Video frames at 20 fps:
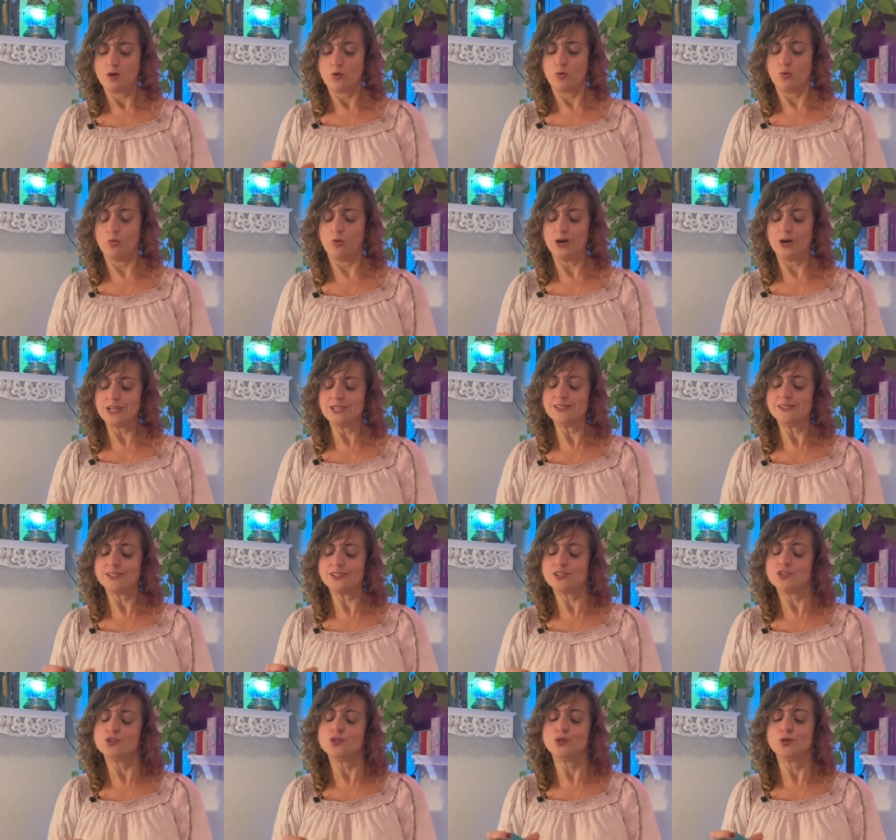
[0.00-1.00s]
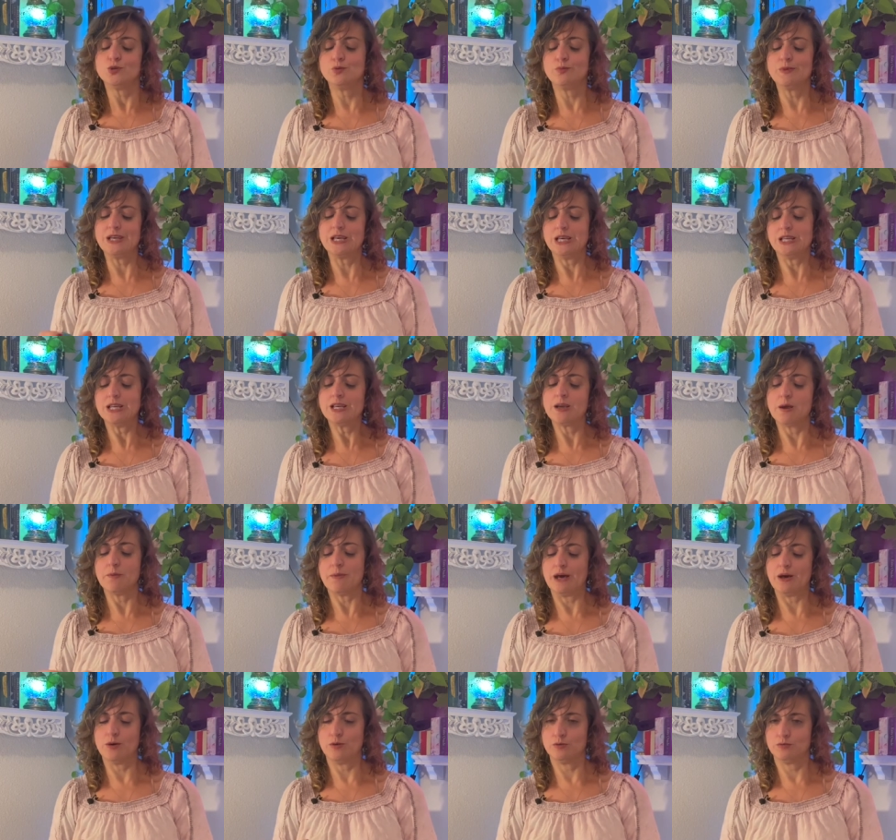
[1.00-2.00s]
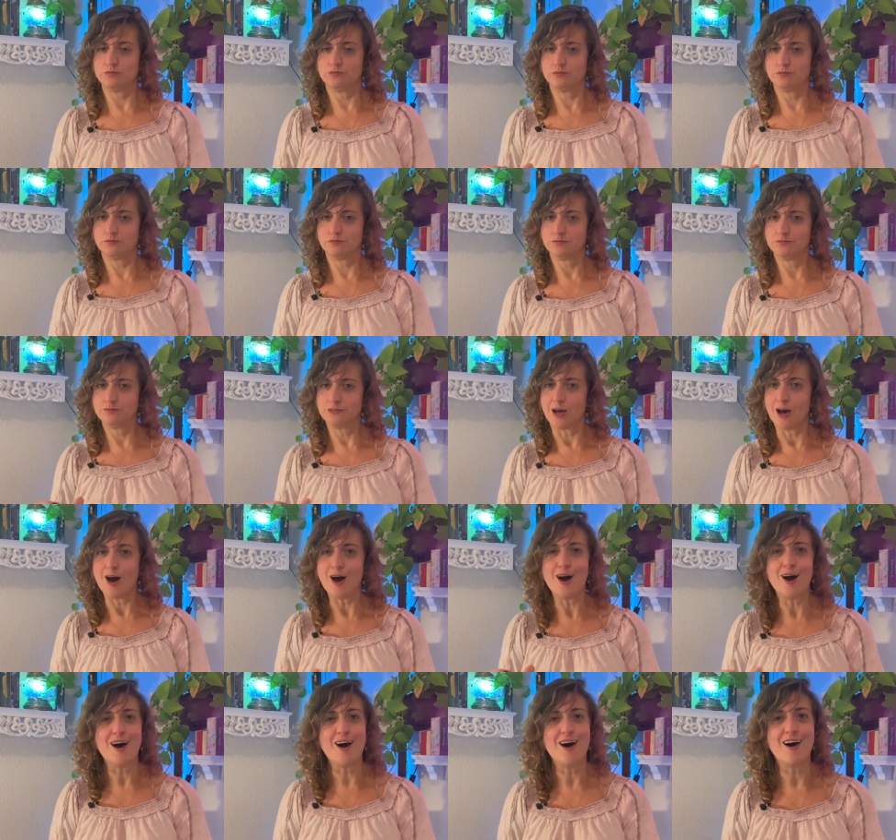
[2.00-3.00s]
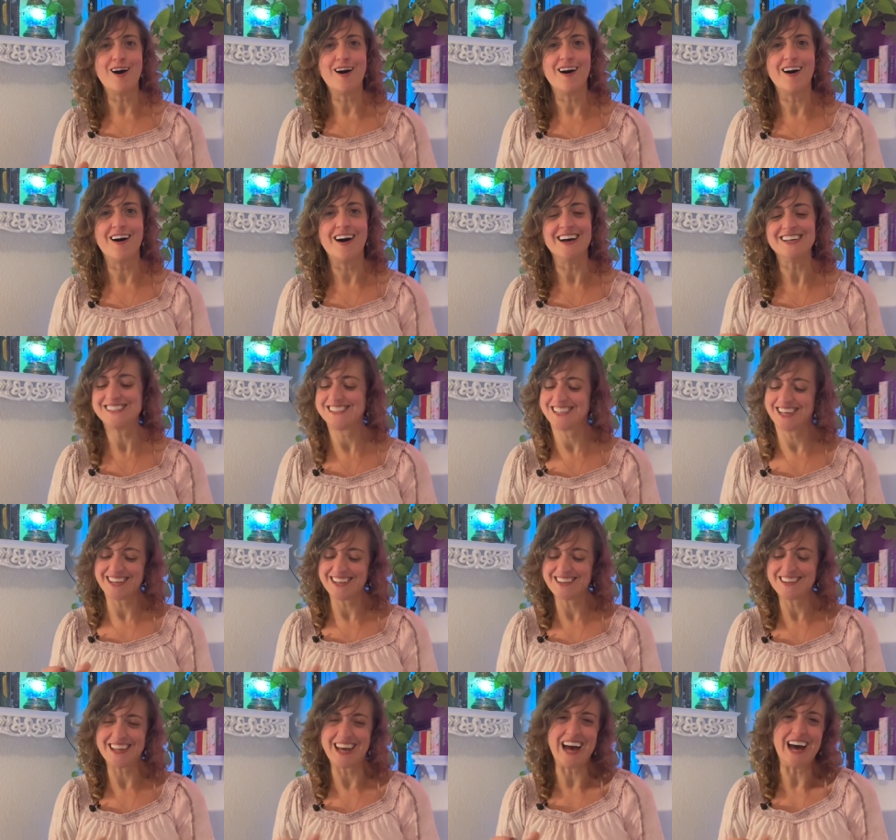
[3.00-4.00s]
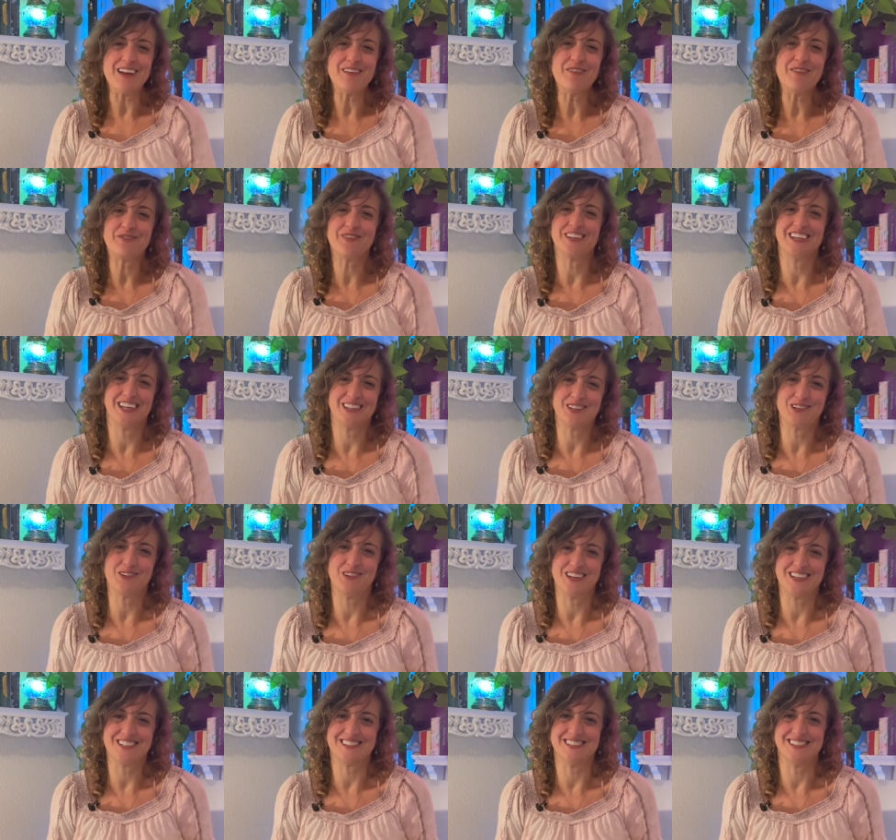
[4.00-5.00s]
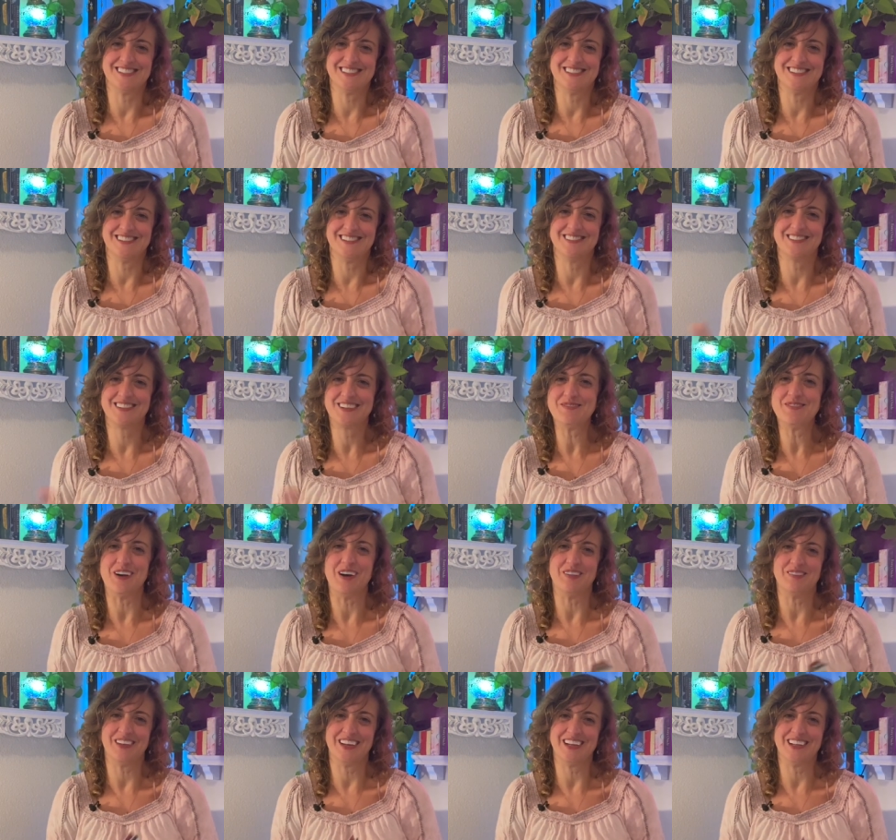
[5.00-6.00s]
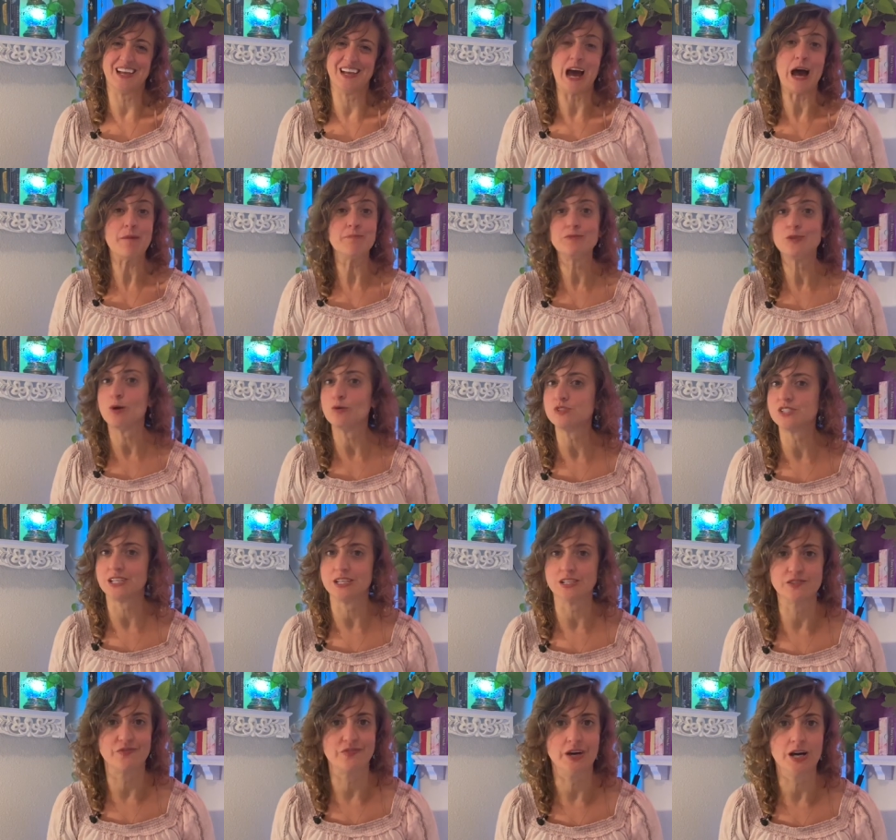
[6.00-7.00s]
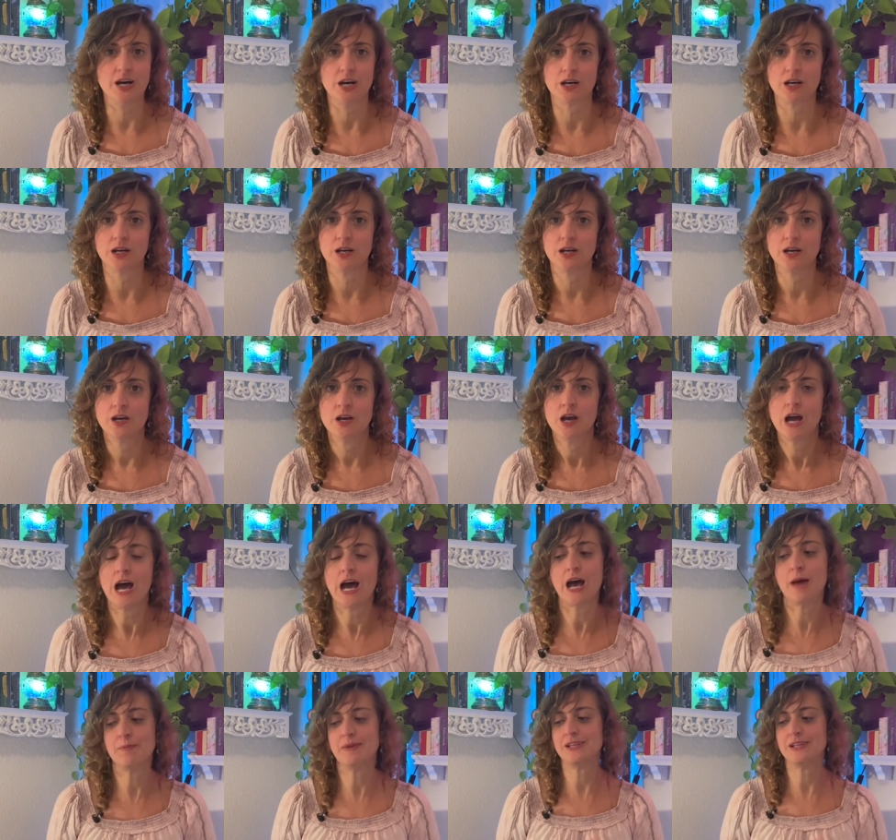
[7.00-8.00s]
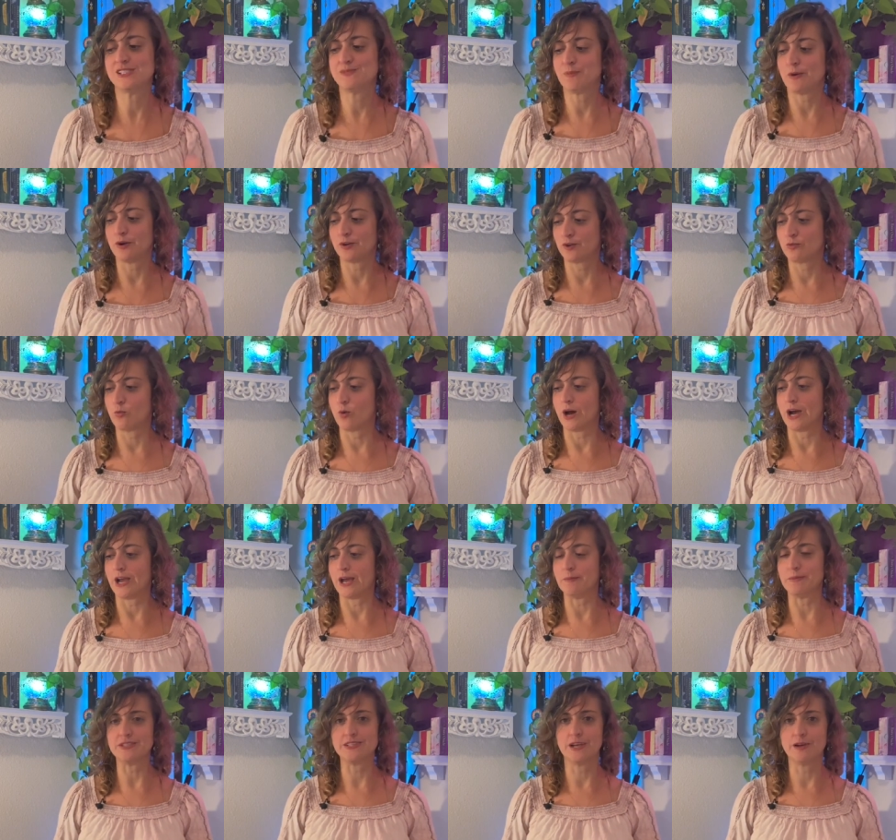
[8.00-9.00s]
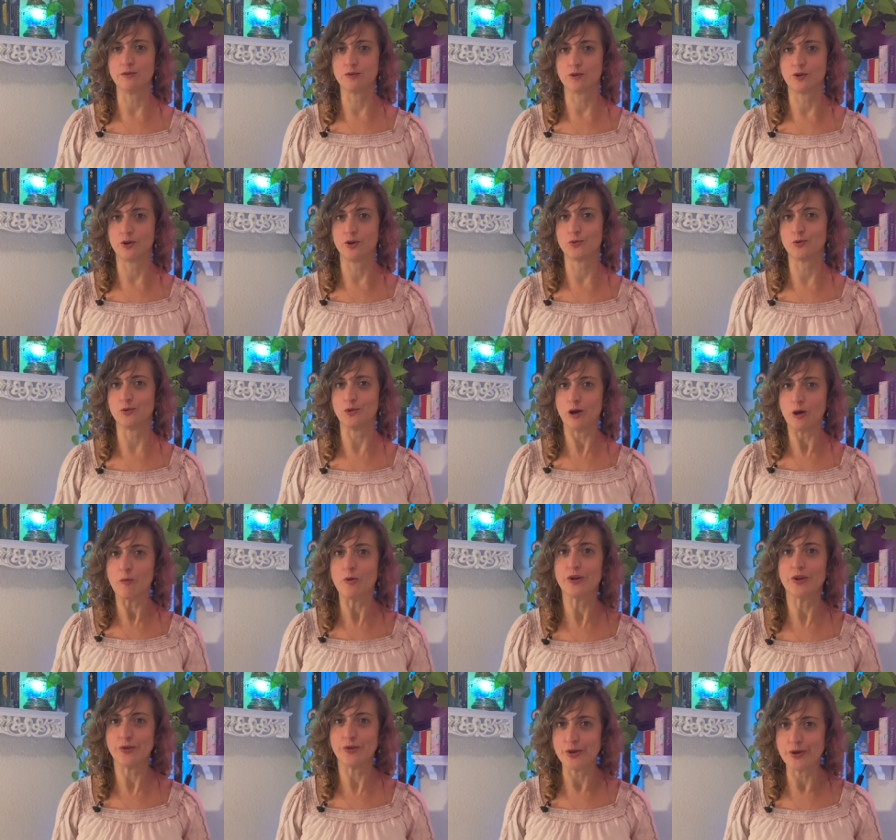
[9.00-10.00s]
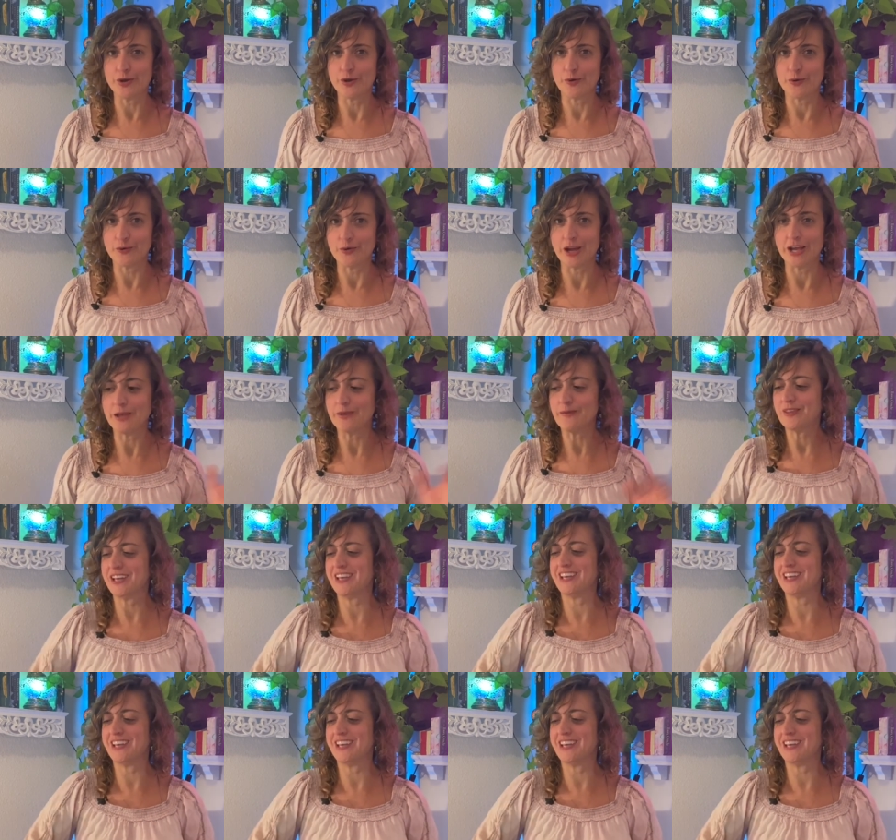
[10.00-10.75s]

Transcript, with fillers: What is this new beginning about? Ah, see, I didn't. I don't forget the questions, dude. Come on, man. I'm nosy as fuck. I mean, it's part of why I'm a tarot card reader. I want to know, right?